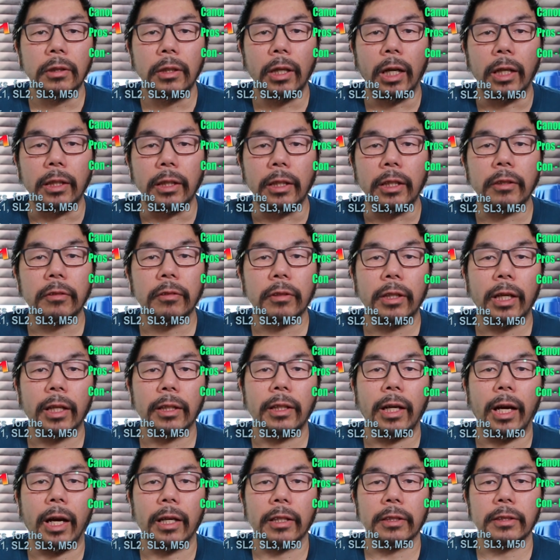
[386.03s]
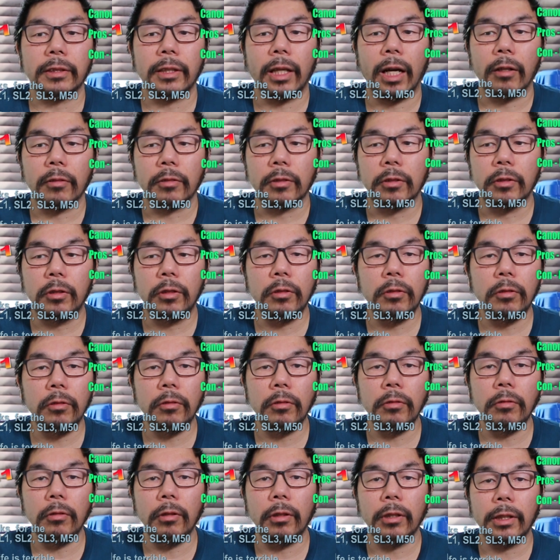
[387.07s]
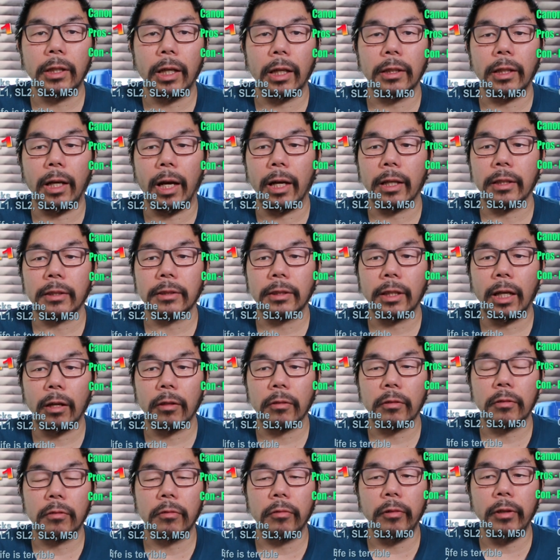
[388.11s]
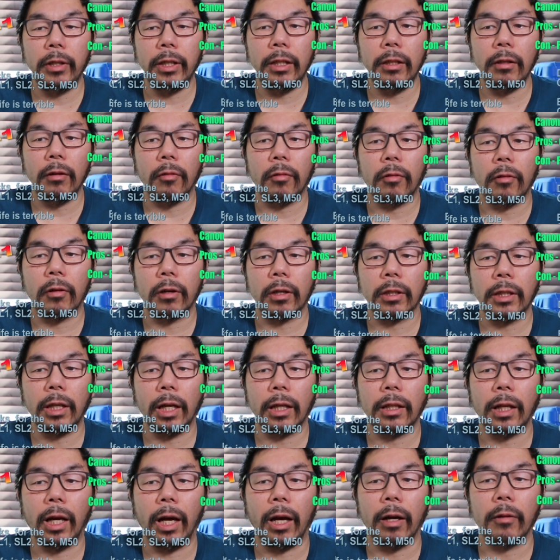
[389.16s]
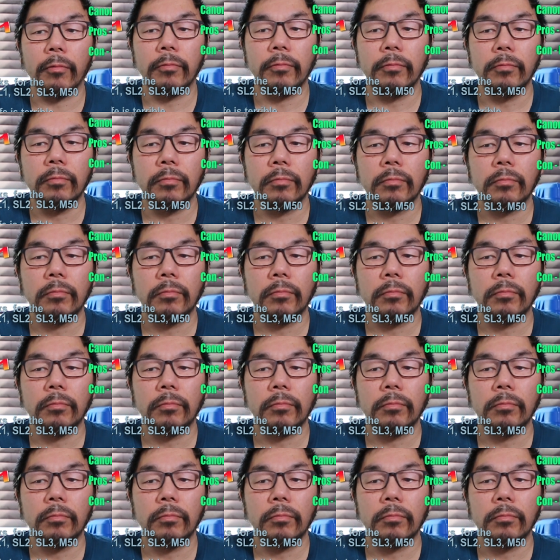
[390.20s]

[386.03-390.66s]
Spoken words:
and either get the SL2, or get the SL3, or get an